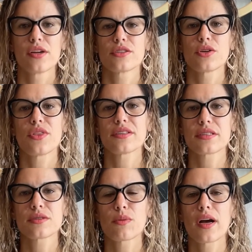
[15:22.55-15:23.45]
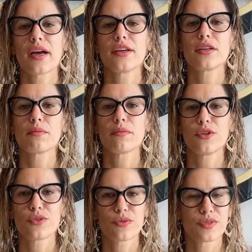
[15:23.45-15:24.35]
So this is why
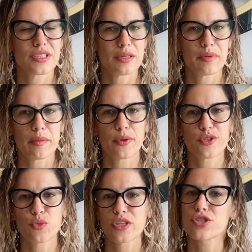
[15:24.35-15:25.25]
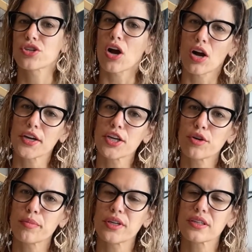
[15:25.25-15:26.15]
you see people switch to
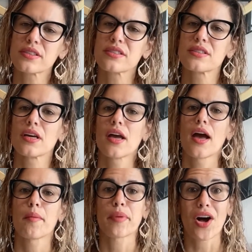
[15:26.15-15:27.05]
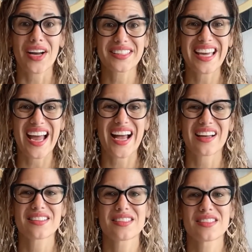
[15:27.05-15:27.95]
audiobooks,
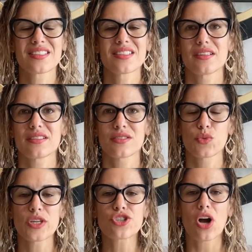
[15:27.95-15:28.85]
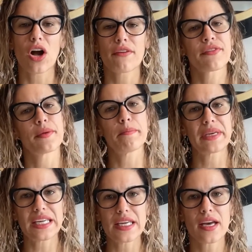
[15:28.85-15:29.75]
podcasts, switch off the
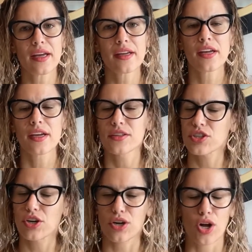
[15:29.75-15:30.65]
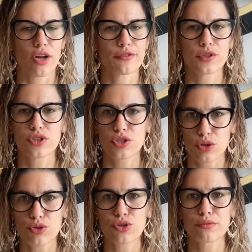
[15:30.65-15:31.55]
media, turn off your
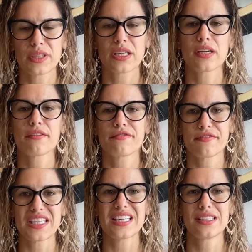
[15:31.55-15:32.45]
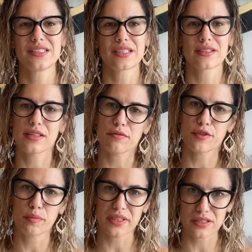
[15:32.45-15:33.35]
social media feeds, except for
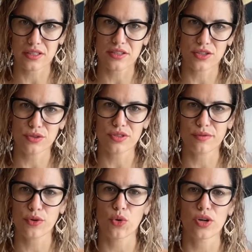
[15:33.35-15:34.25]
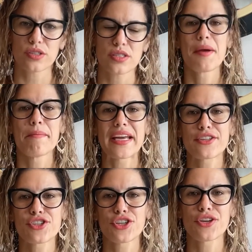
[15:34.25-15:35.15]
business use, of course. Make
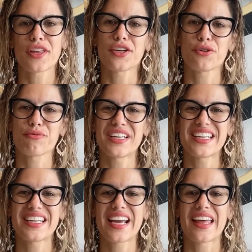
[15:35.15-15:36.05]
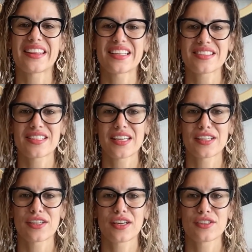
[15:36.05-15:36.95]
sure that you're reading and
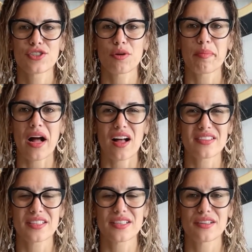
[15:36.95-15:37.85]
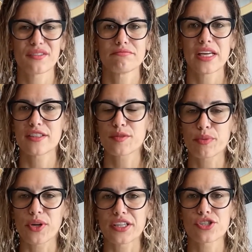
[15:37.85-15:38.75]
listening to positive,
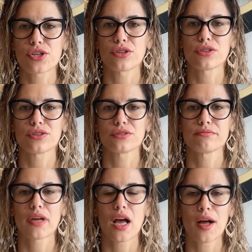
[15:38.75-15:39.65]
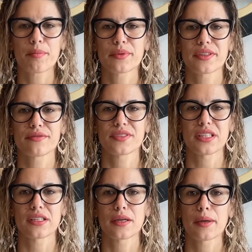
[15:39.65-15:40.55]
inspirational,
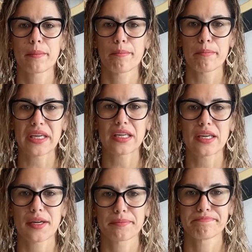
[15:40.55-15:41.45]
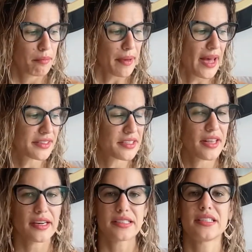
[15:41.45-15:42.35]
uplifting media back to that
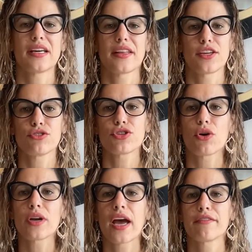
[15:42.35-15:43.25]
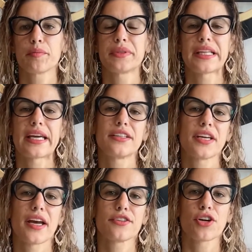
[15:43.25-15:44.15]
idea that you don't have a plan
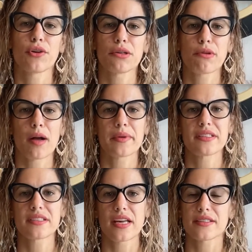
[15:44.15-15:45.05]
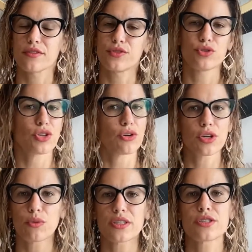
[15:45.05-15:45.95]
yet. Tony Robbins says if you don't know
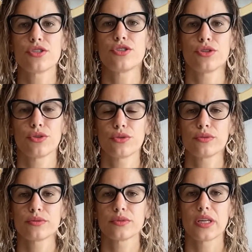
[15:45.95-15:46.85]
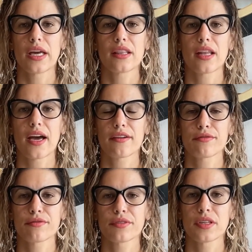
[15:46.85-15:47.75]
what to do in
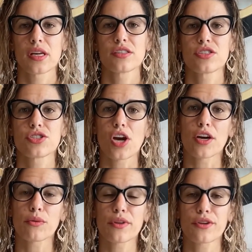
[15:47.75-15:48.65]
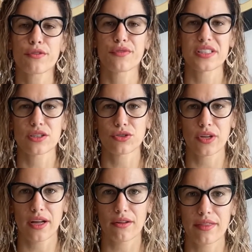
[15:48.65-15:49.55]
life, start with your physical
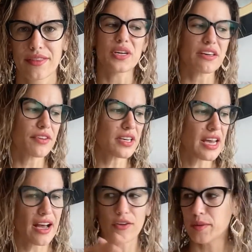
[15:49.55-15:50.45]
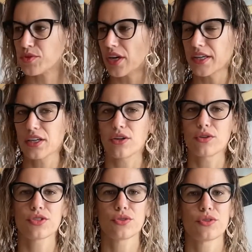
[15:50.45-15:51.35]
health. Even now, I'm trying to go
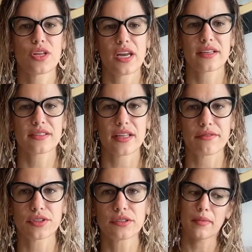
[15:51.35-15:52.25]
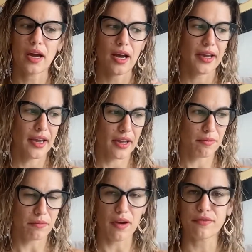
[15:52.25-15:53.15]
to the next level. I had
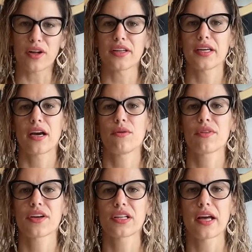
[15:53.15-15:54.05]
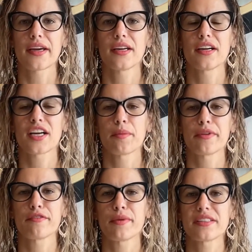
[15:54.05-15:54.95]
a falling out with a client a couple
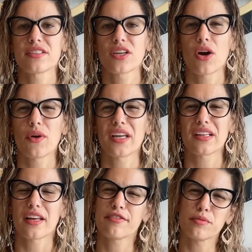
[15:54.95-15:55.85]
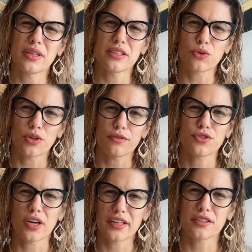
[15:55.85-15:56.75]
of months ago, and it left me sort of
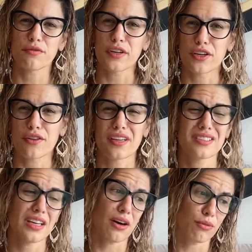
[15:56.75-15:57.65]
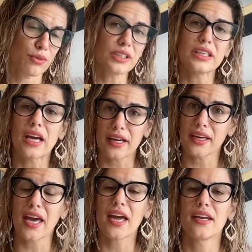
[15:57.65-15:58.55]
trying to figure things out really
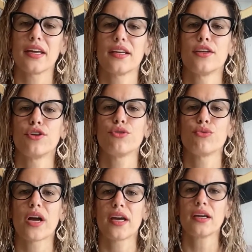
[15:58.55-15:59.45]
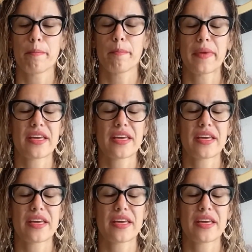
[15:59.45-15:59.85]
again in a new way. Main